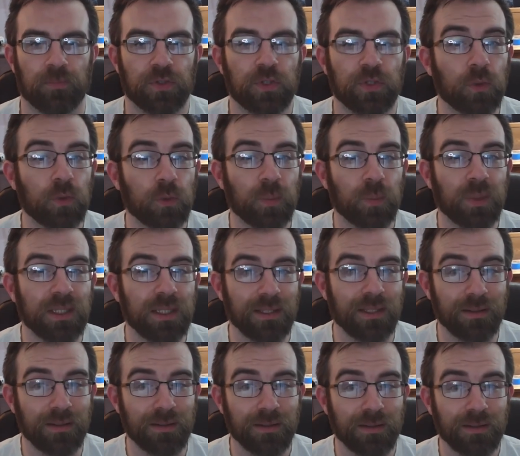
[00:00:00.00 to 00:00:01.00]
to
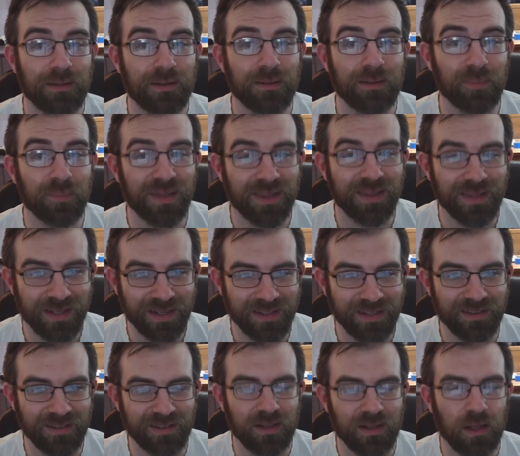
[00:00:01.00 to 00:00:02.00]
be
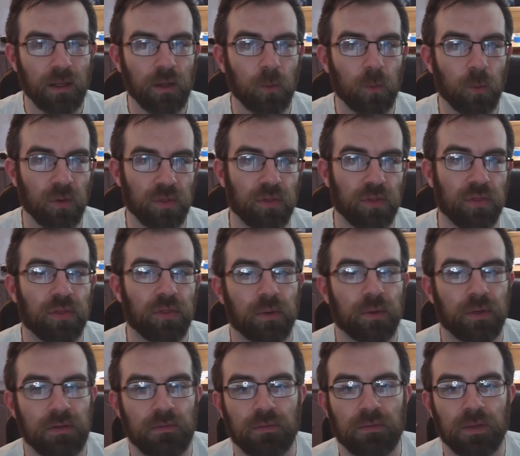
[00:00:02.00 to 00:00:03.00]
compliant with
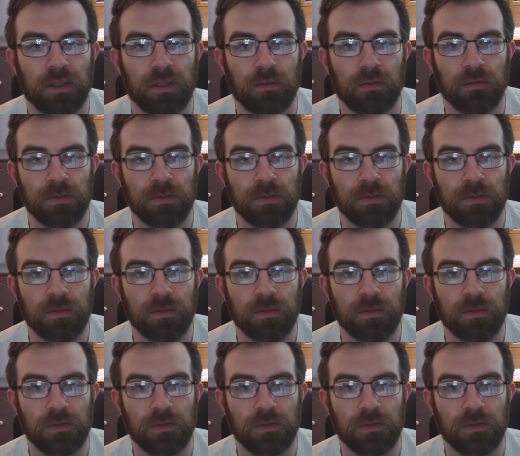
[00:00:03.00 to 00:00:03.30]
authority figures.